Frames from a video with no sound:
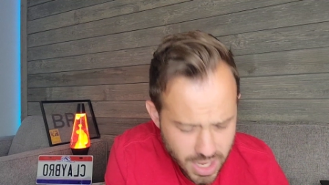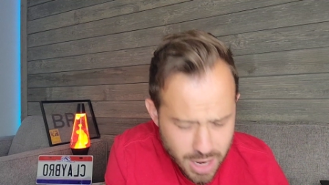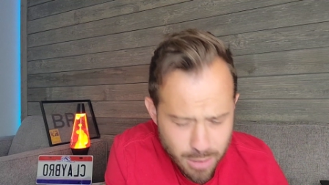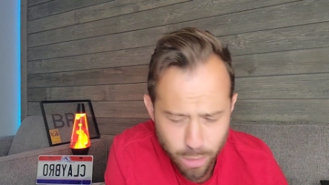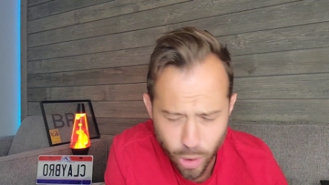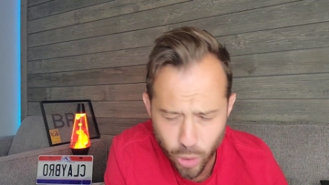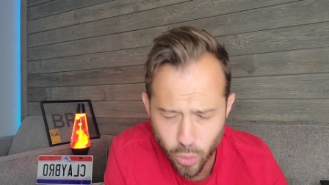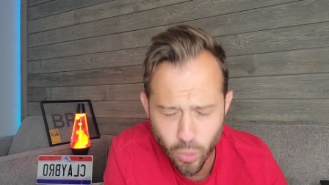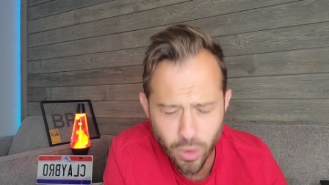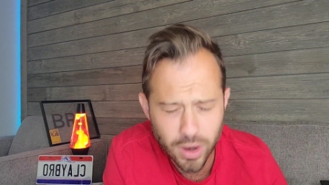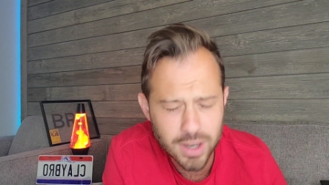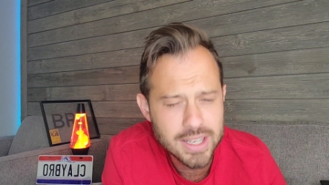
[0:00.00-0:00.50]

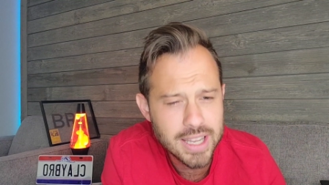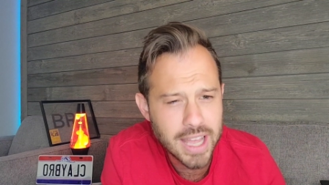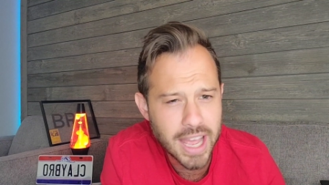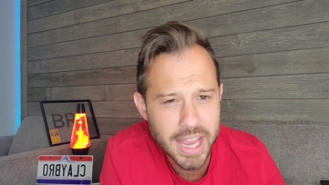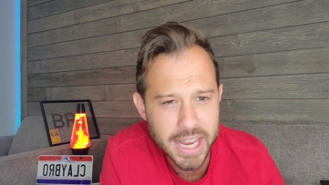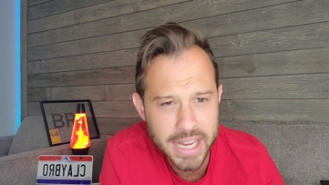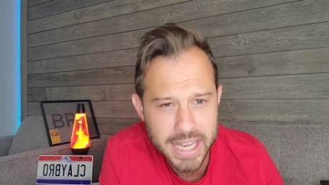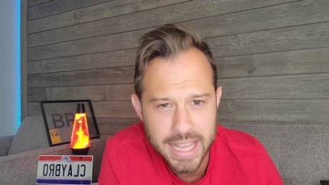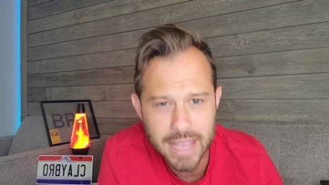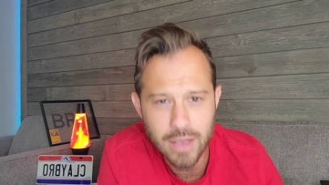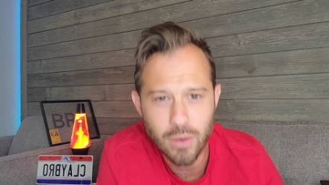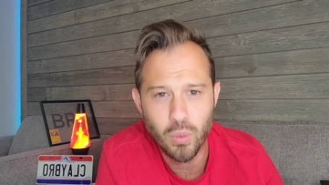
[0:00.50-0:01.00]
but one
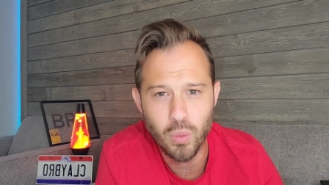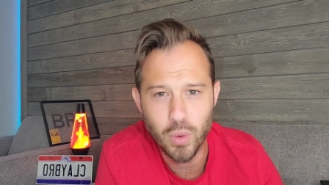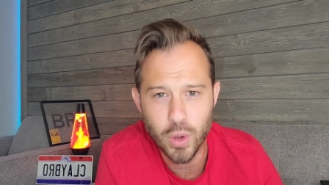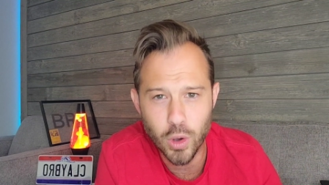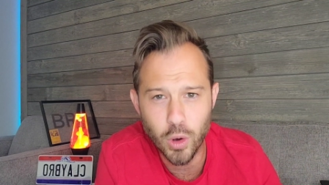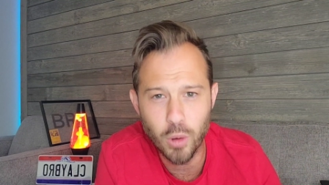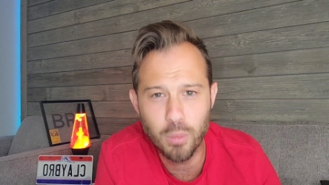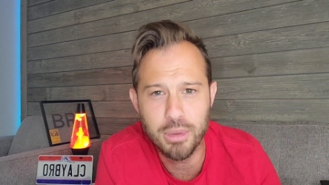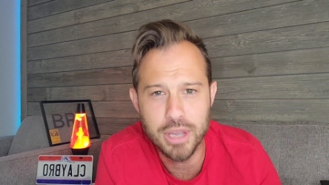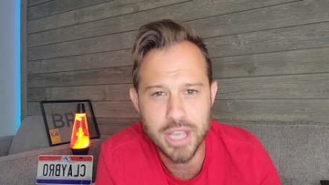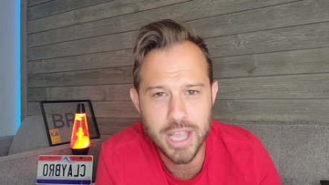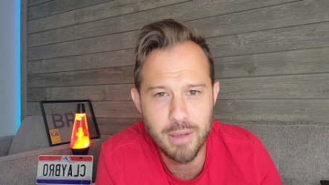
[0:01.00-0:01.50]
day it
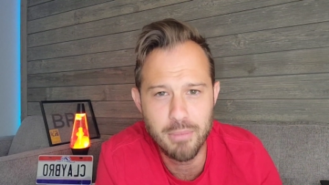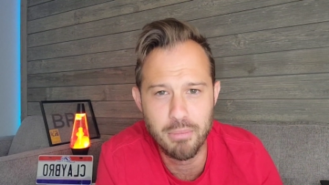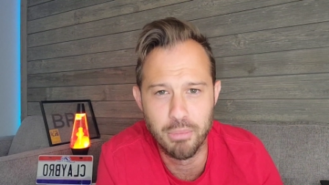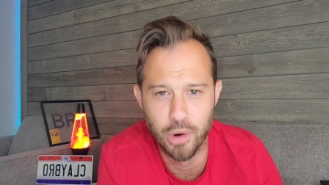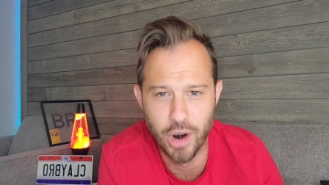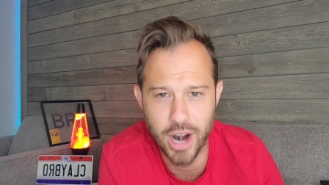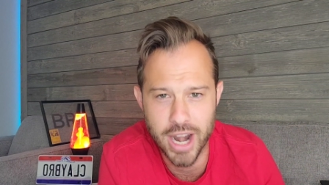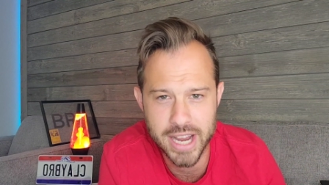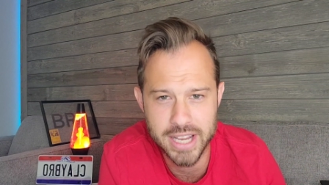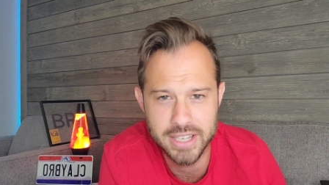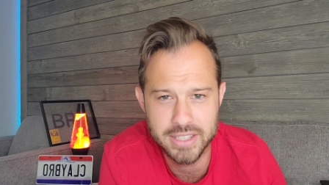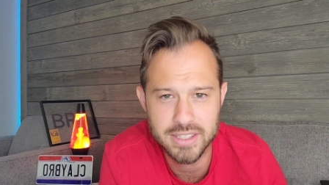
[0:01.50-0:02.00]
will be
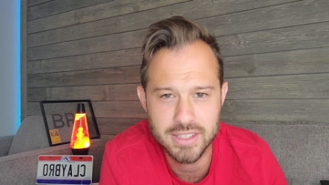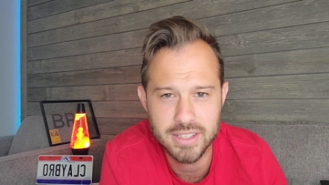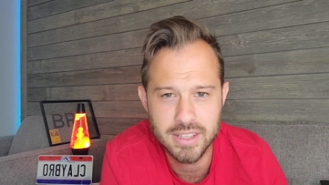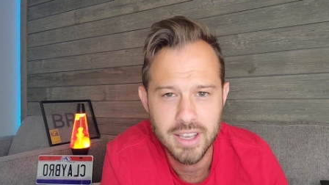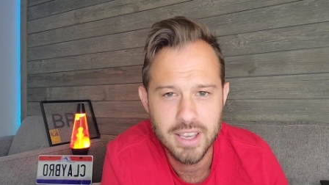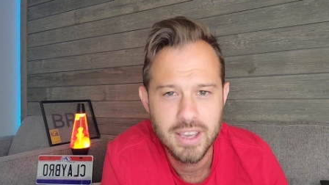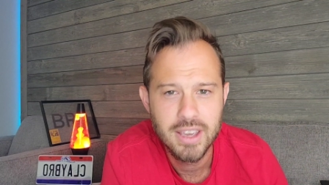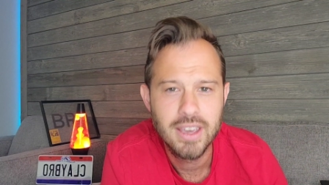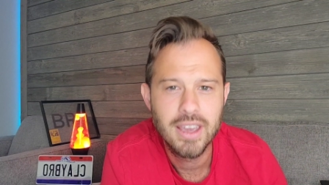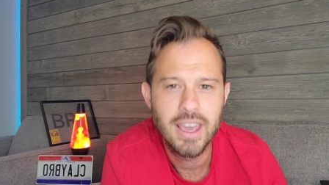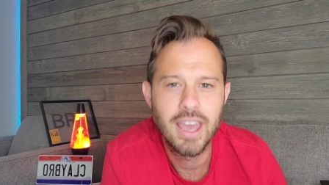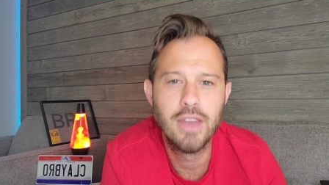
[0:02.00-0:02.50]
embraced.
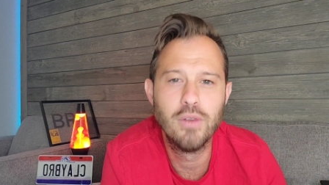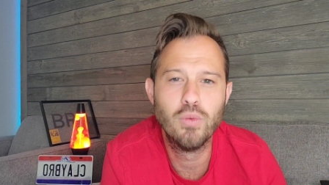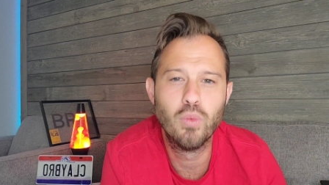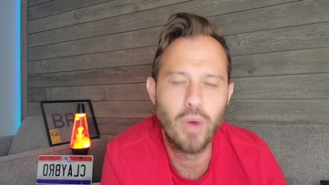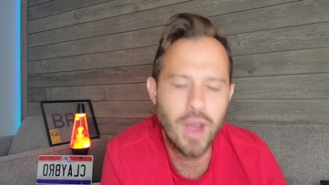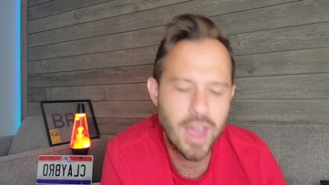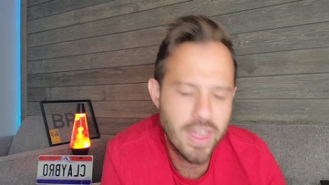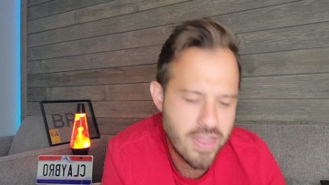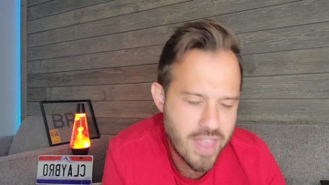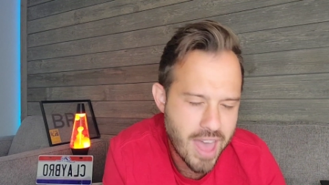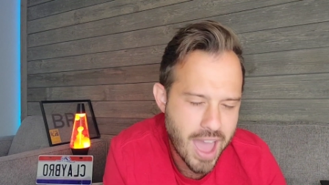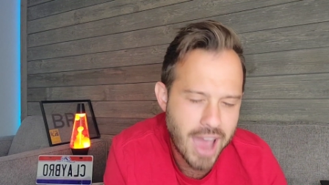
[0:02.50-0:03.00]
And
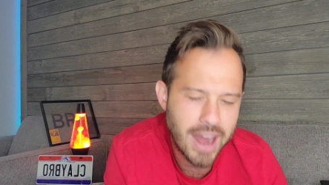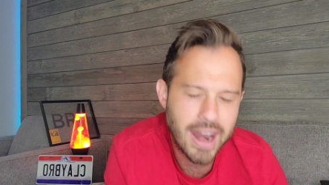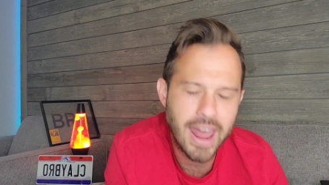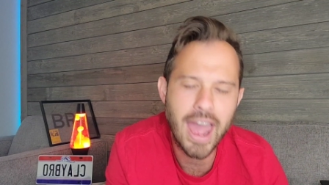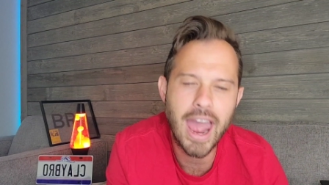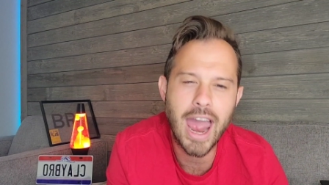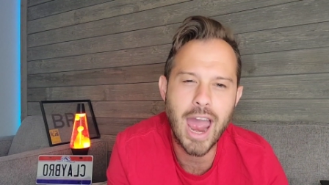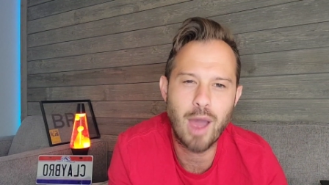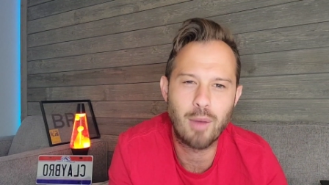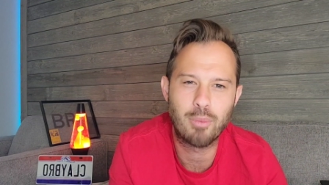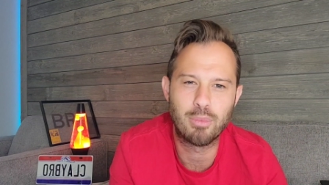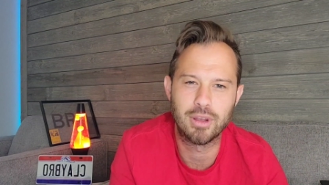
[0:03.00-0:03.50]
when that
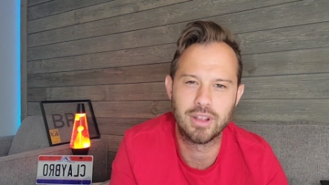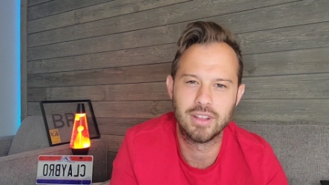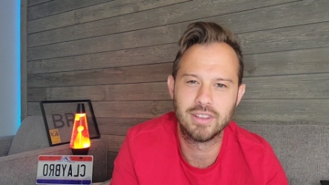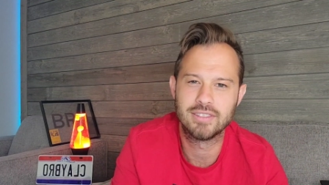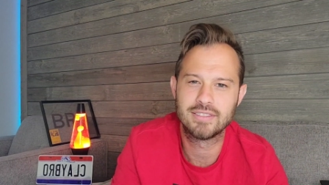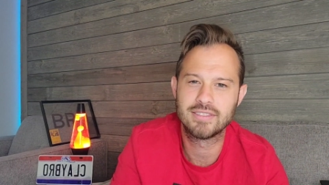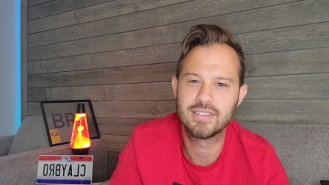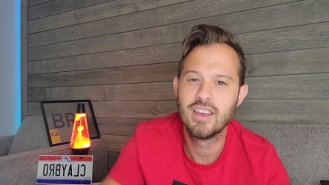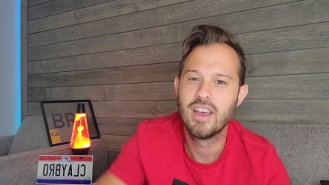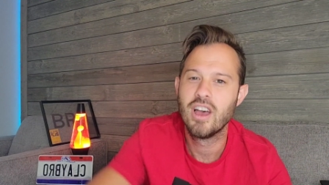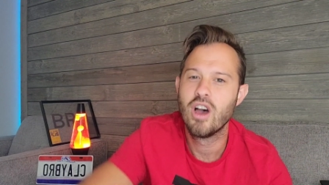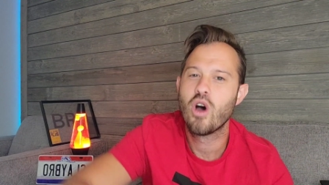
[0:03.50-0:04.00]

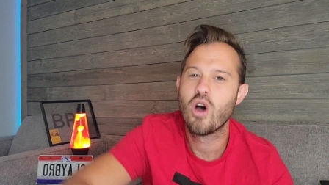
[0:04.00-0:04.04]
happens,